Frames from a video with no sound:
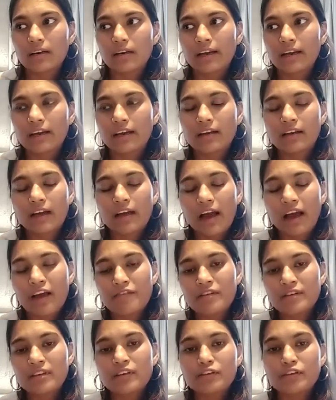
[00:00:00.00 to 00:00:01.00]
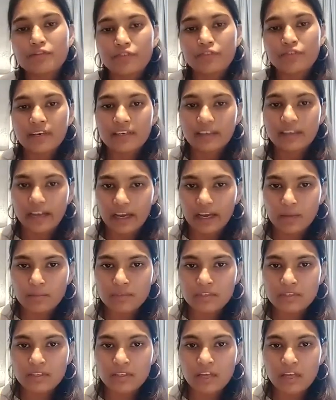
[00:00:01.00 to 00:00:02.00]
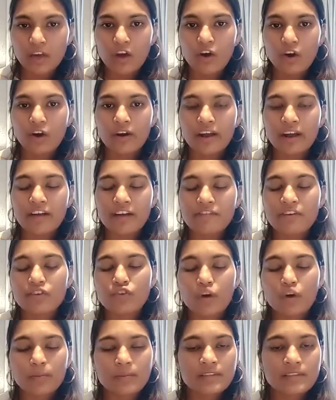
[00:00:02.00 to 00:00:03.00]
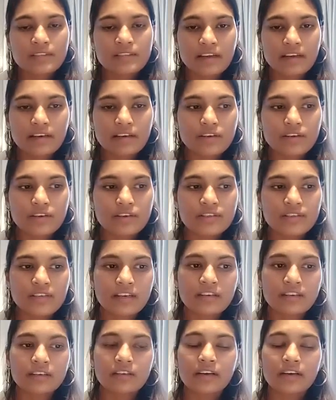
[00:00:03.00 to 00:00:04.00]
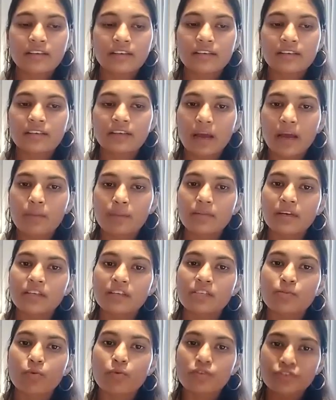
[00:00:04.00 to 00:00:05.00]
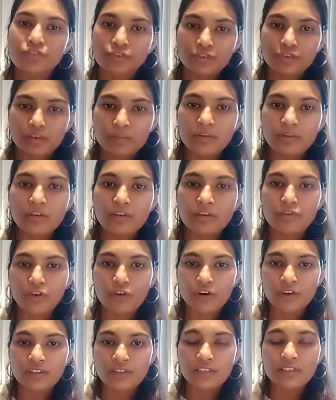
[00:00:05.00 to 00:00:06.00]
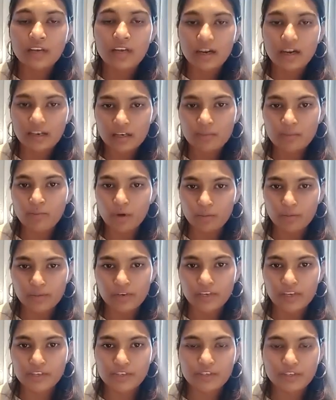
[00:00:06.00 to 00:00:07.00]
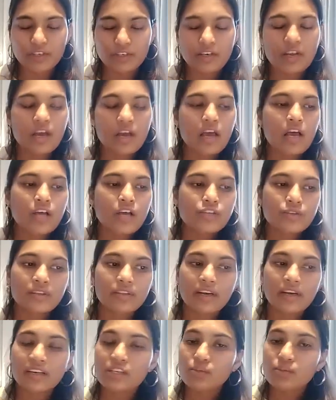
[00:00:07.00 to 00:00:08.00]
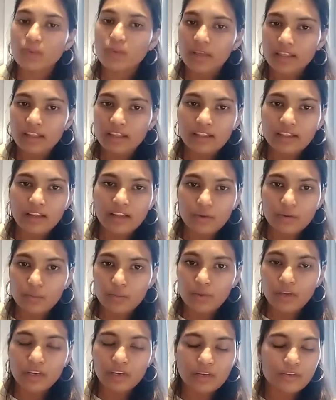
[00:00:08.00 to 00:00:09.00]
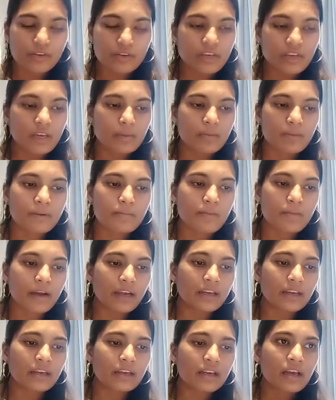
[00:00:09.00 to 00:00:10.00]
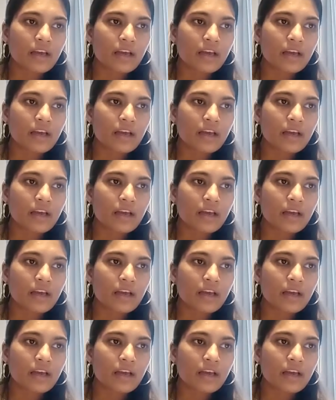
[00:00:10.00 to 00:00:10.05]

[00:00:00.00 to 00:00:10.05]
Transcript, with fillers: like having different times or having drop-in centers at a, at a time that is more suitable for the target population so that is one thing that we need to keep in mind